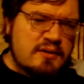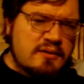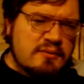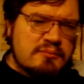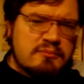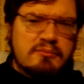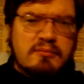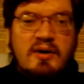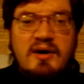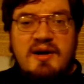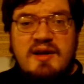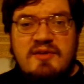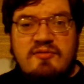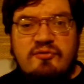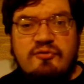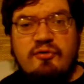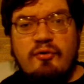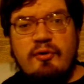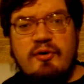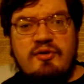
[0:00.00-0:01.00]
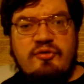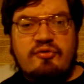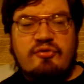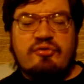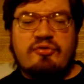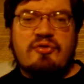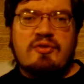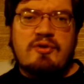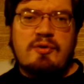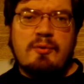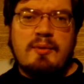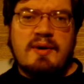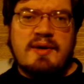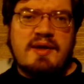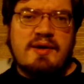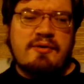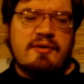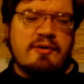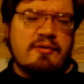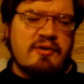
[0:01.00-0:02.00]
My voice that you are
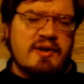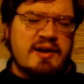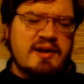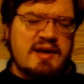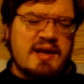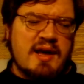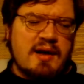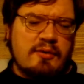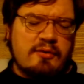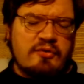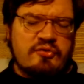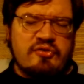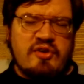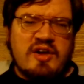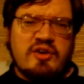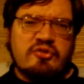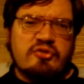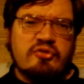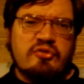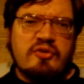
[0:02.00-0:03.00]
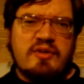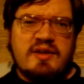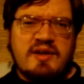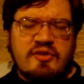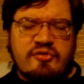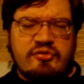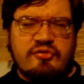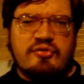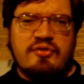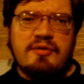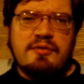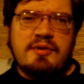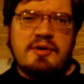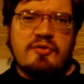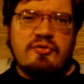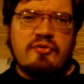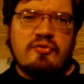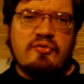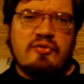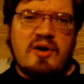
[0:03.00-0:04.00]
hearing right now is actually a series
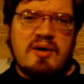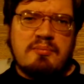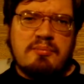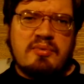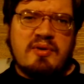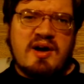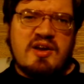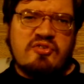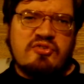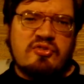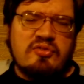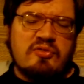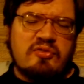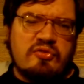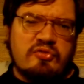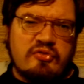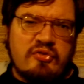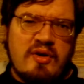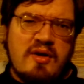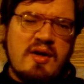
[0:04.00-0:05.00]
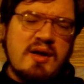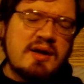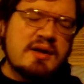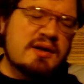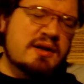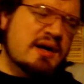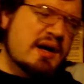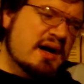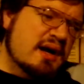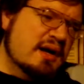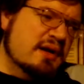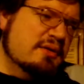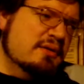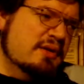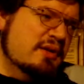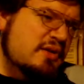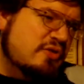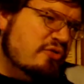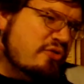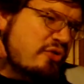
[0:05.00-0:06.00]
of vibrations
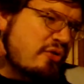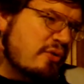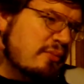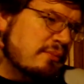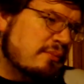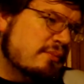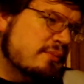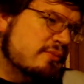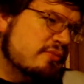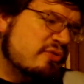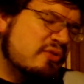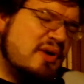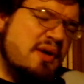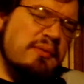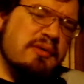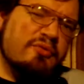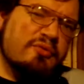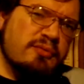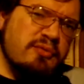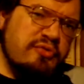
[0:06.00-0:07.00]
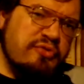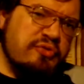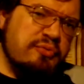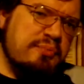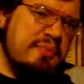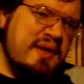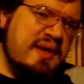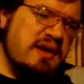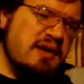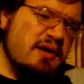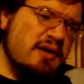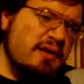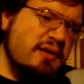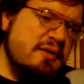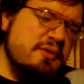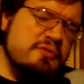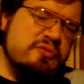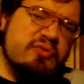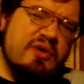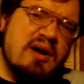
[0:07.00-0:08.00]
coming from a speaker,
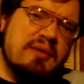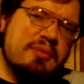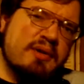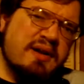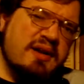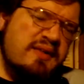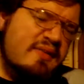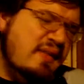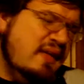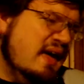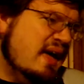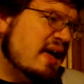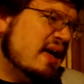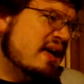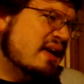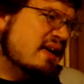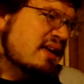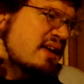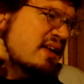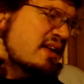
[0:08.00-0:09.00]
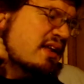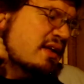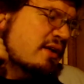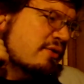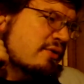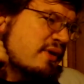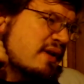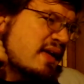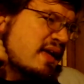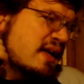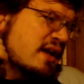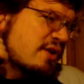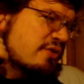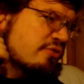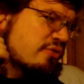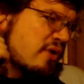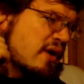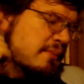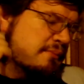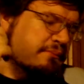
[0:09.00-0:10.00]
vibrating the air, hitting your
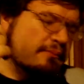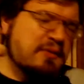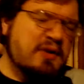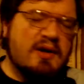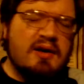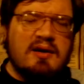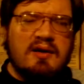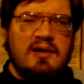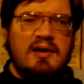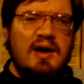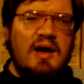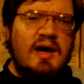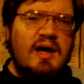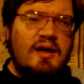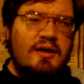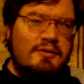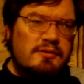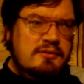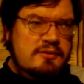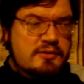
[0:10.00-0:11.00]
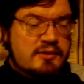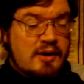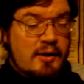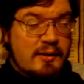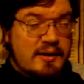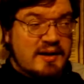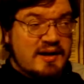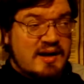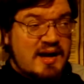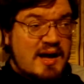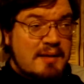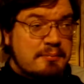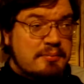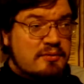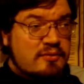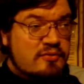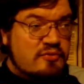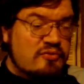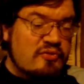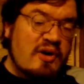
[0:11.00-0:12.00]
eardrum, going up
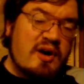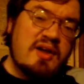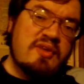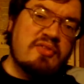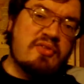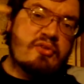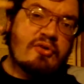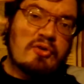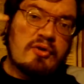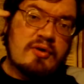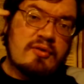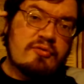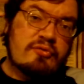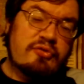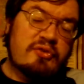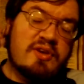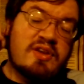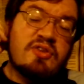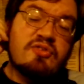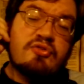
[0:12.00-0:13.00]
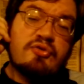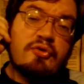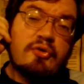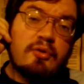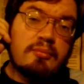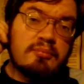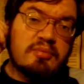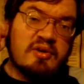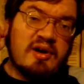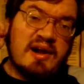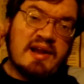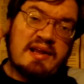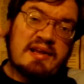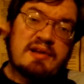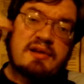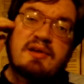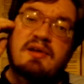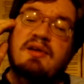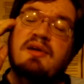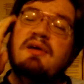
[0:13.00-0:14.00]
via the nerves into your brain,
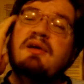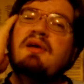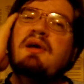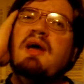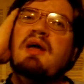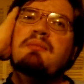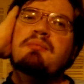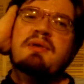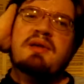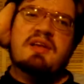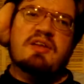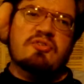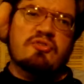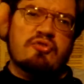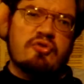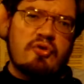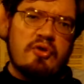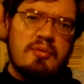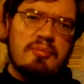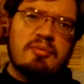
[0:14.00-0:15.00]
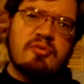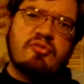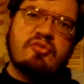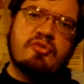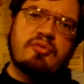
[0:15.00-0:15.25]
and being interpreted